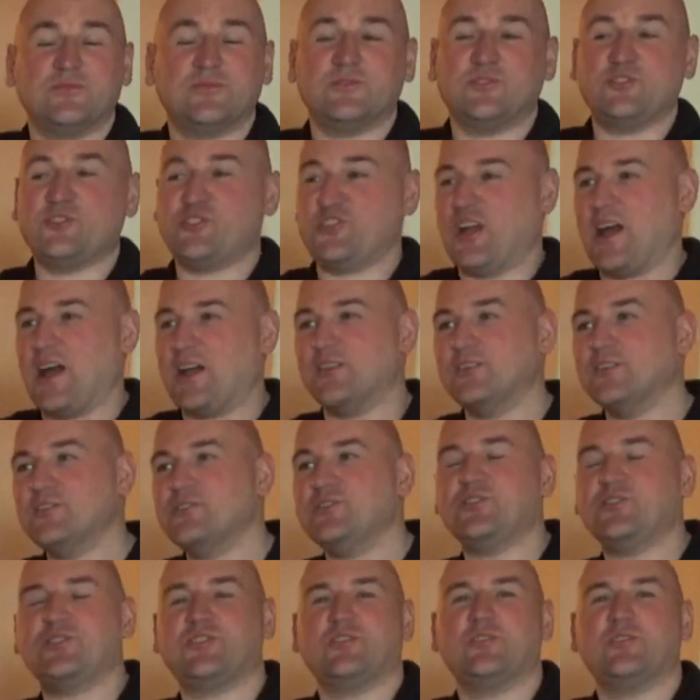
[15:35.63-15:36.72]

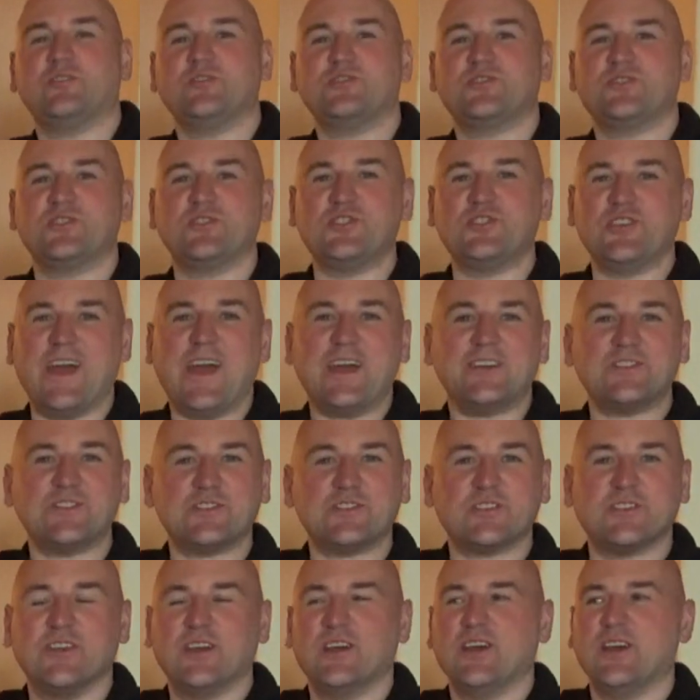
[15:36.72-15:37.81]
challenge,
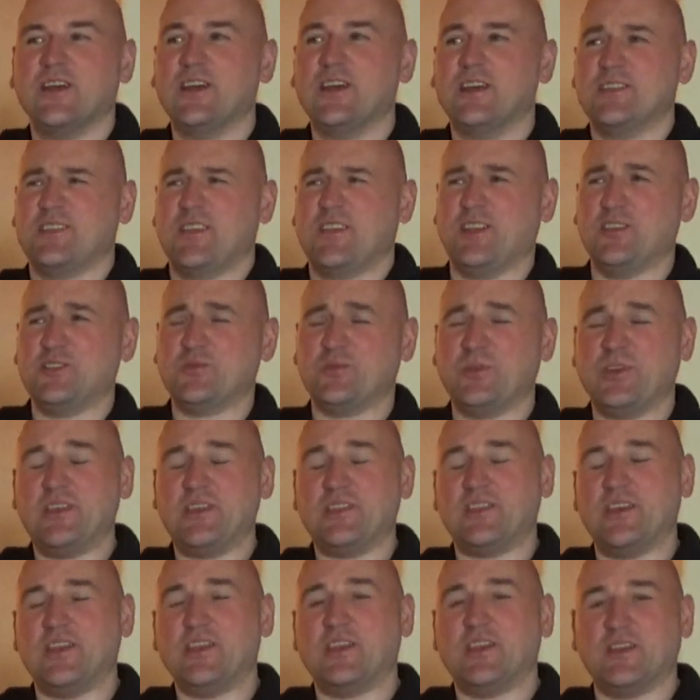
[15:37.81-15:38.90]
suggest, tell us what you
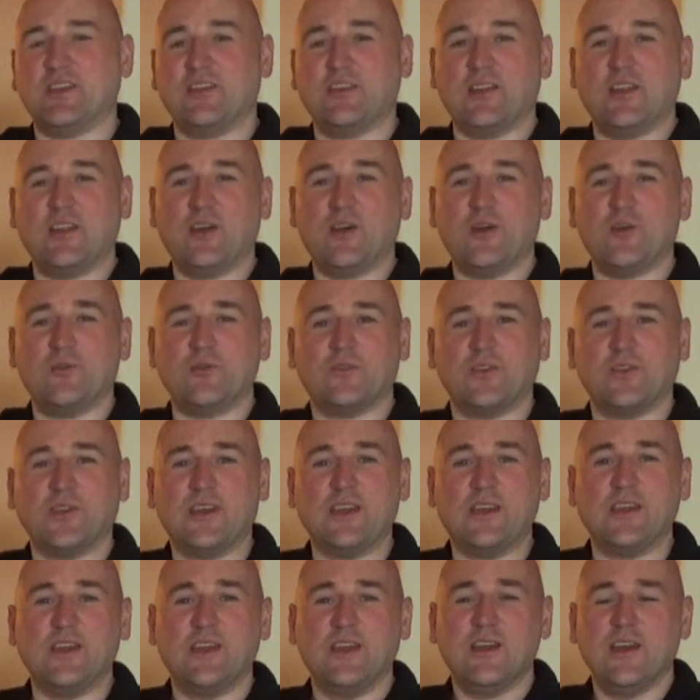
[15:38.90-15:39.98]
think, and
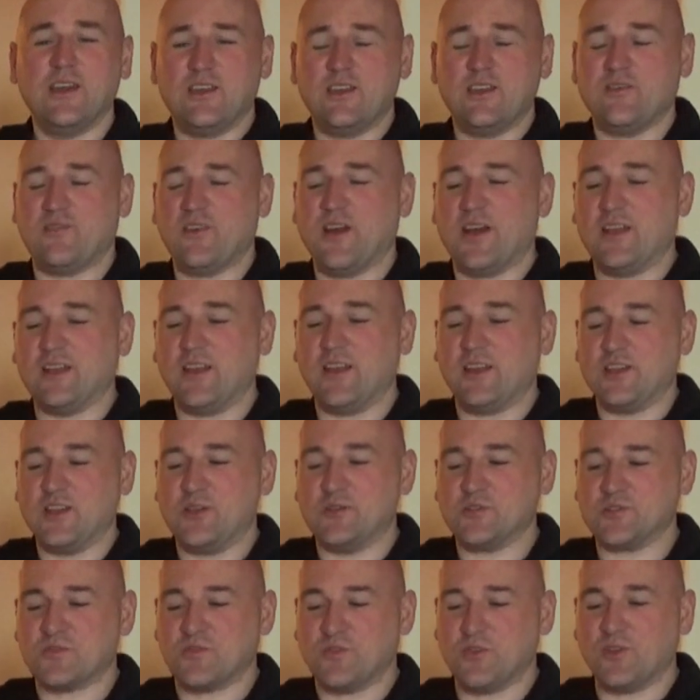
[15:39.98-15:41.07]
hopefully you find that
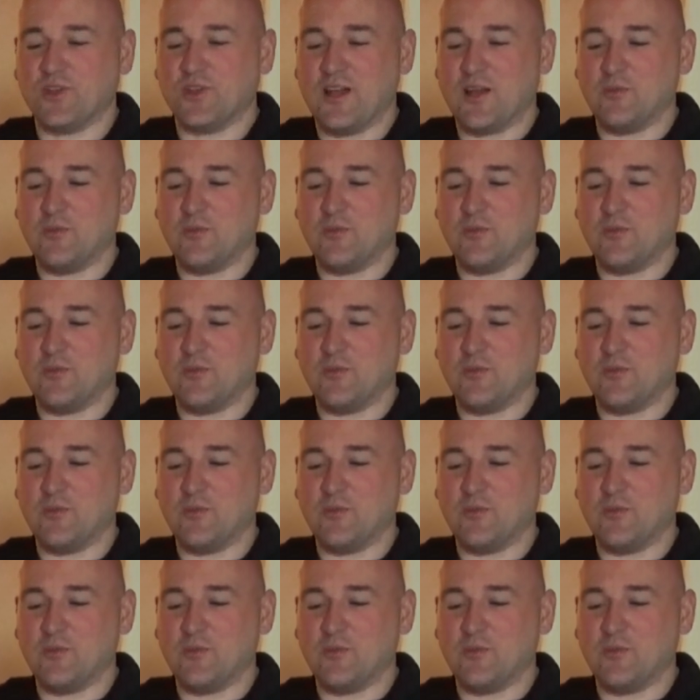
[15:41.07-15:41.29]
useful.